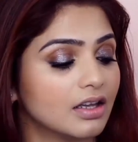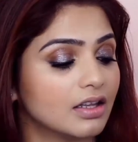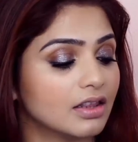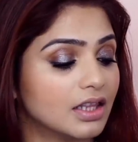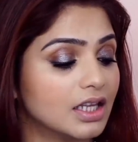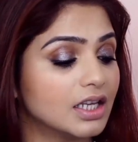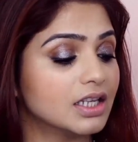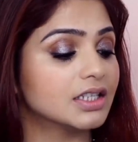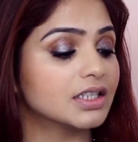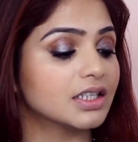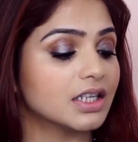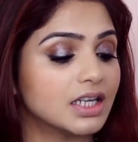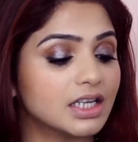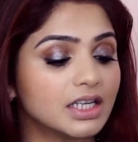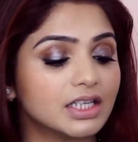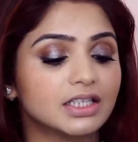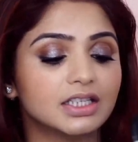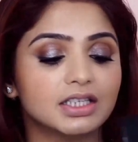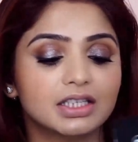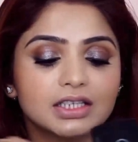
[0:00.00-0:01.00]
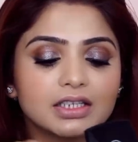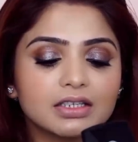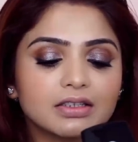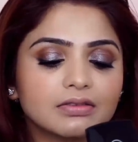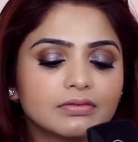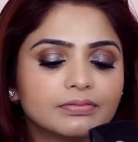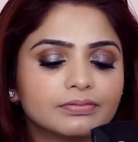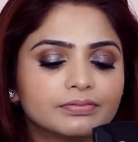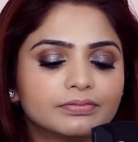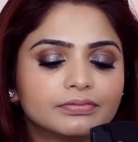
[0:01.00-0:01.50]
This is
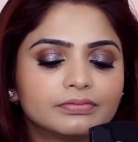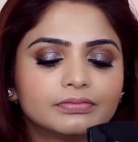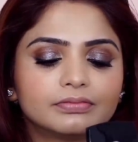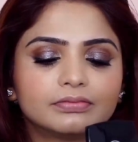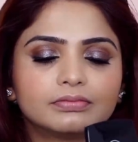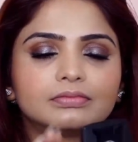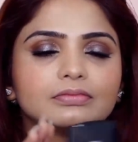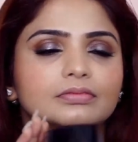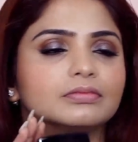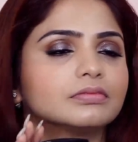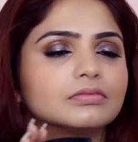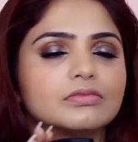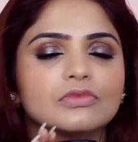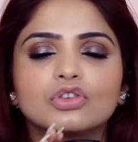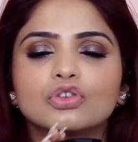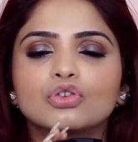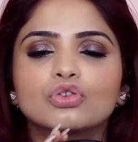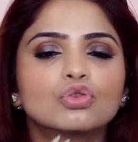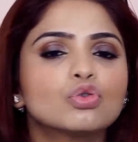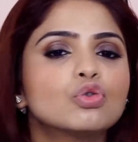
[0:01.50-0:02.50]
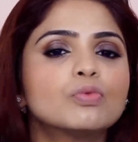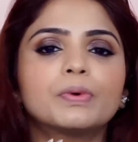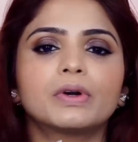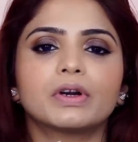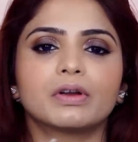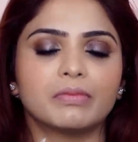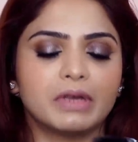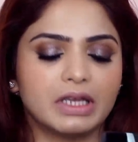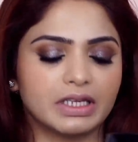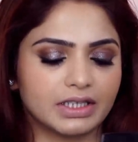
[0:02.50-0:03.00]
super
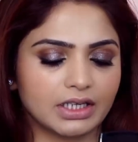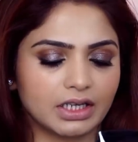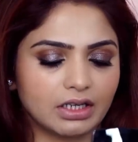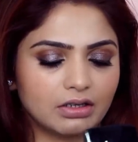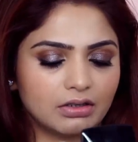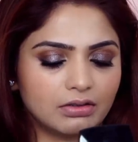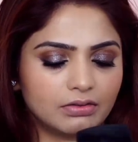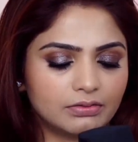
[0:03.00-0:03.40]
amazing.